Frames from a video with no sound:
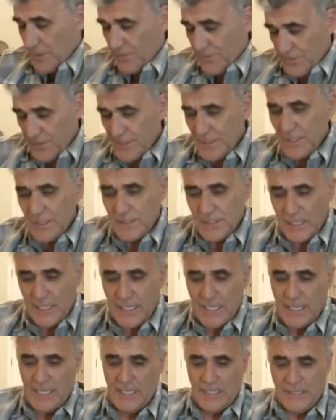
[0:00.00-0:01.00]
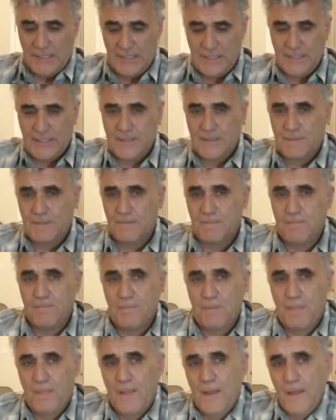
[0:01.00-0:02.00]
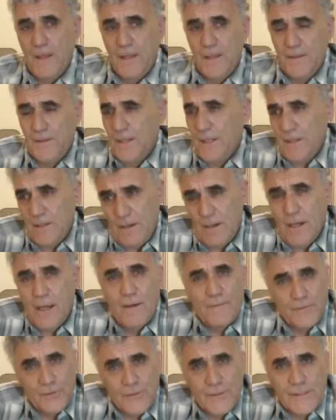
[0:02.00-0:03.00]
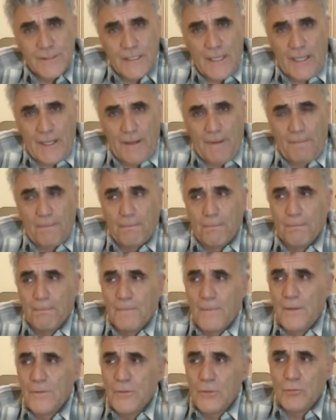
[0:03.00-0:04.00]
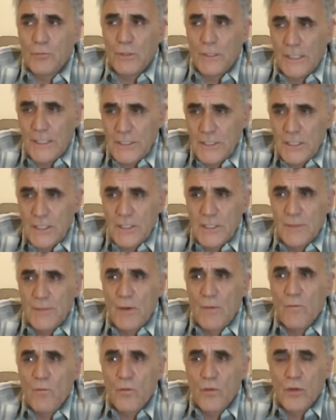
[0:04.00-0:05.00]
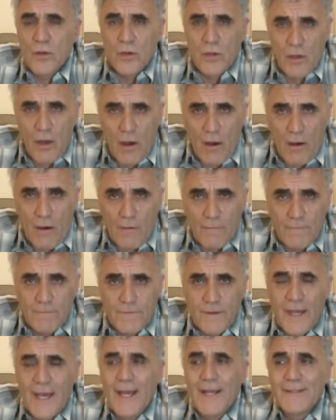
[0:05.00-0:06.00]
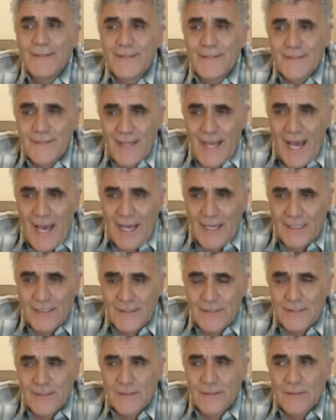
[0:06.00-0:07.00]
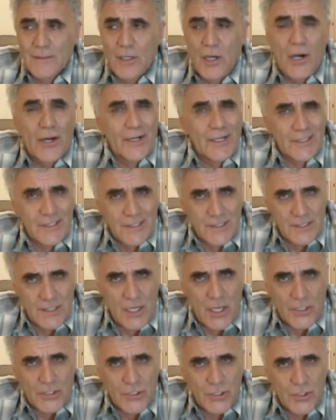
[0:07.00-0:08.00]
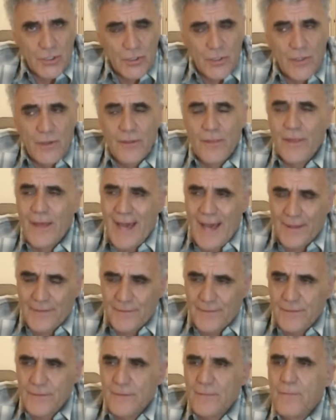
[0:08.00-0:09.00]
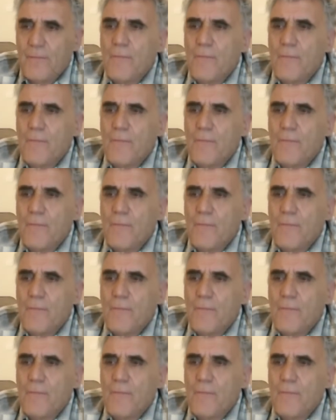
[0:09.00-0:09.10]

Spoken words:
if this is the case, then I have to say the relationship of love and sex are as such that